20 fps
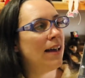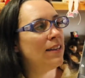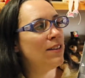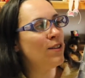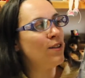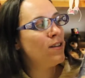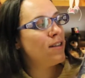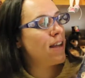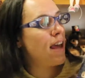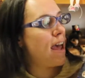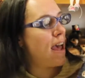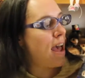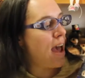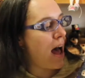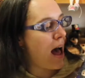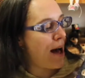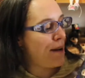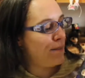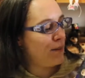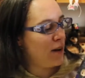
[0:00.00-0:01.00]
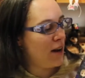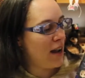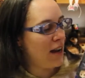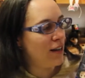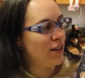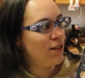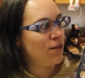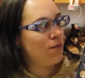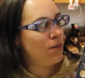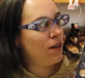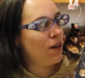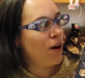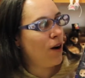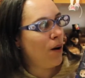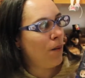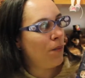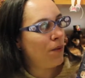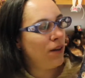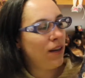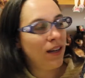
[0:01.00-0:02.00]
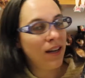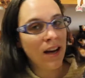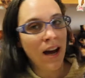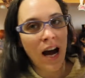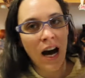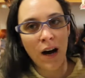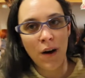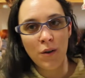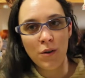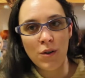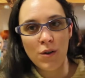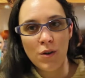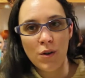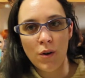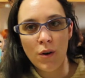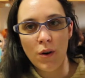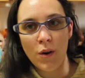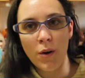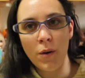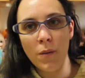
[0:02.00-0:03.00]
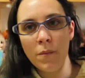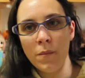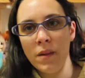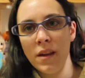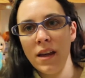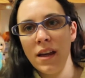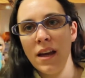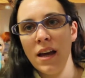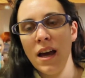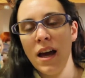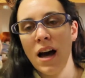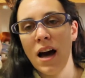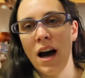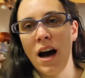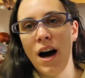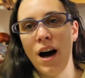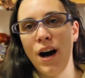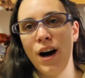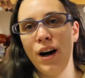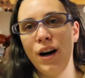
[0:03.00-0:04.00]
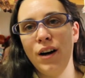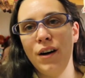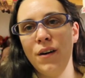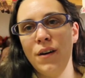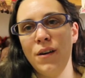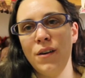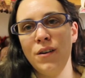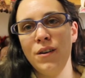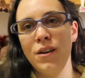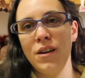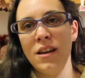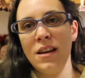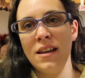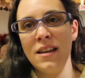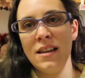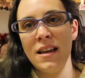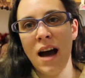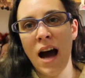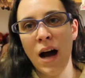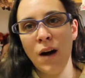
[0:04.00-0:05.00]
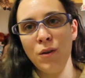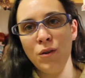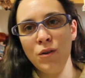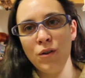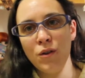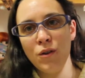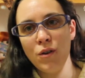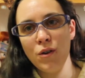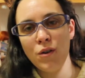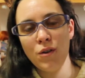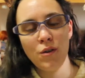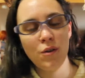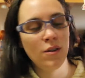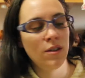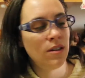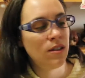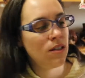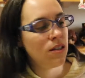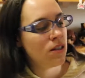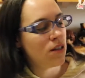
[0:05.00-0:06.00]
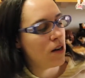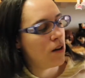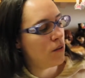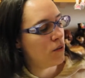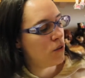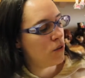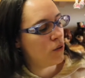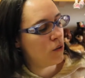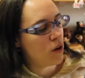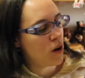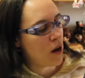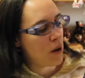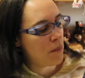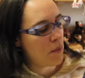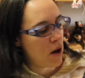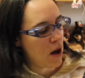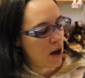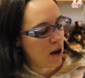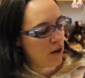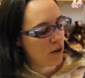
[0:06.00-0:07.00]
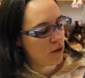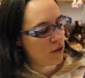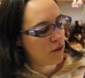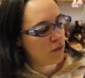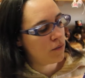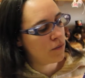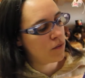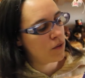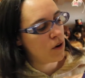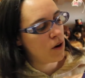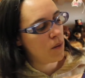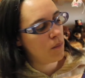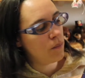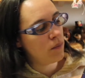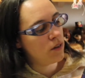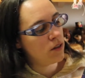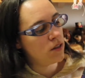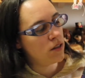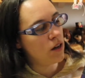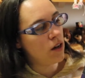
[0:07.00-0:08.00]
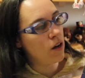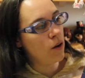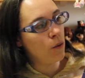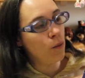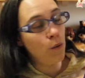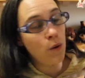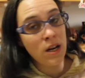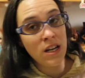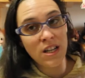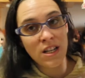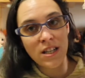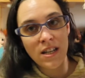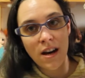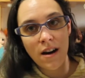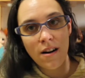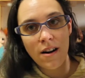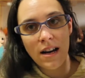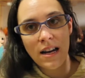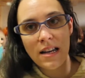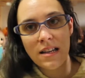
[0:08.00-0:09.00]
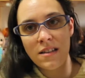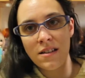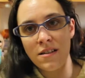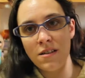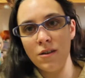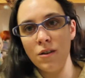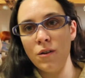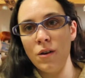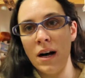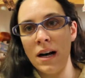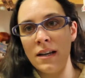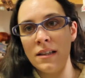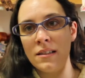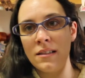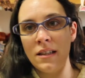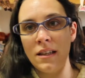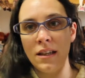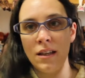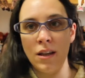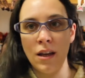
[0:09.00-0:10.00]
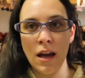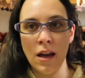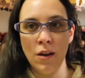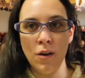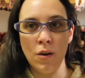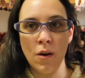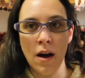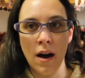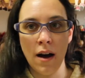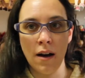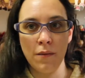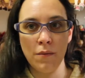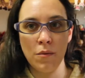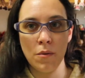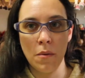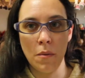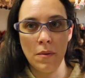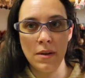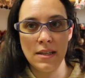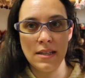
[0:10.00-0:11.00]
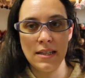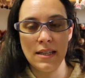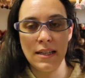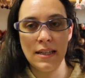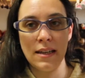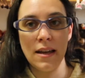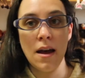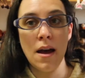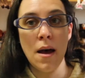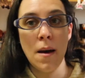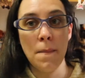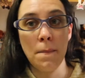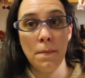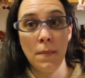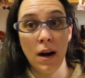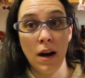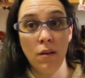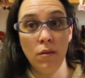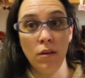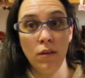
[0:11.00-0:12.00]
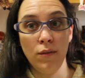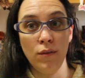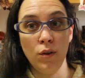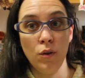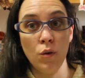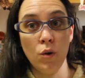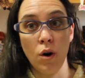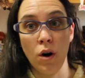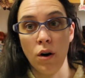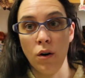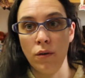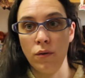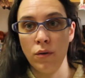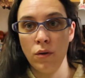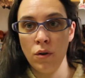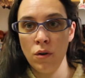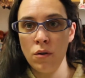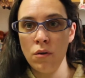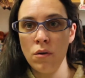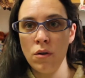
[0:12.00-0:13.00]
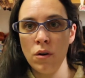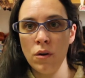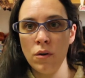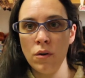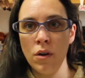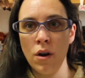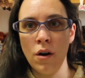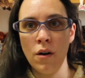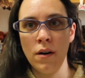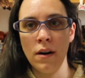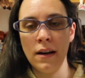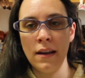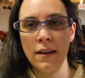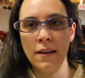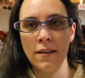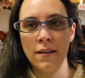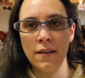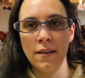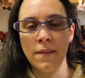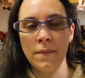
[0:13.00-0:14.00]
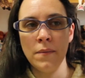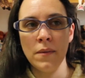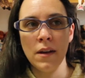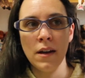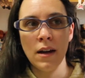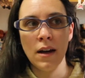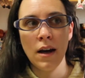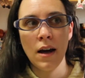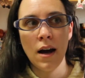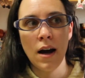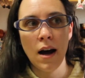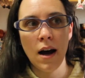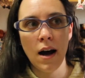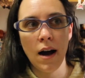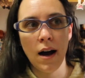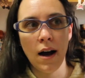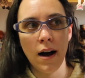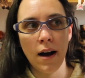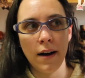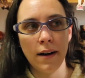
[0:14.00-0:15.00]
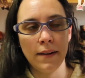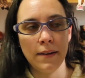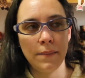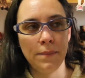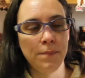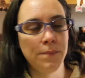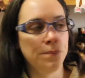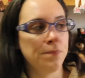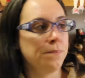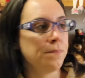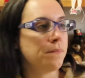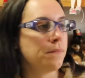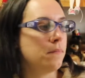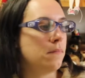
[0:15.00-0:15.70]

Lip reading: today I'm going to be opening Aoto. This Aoto come out from the Witch series, so I think you have probably seen my review of Coron earlier. I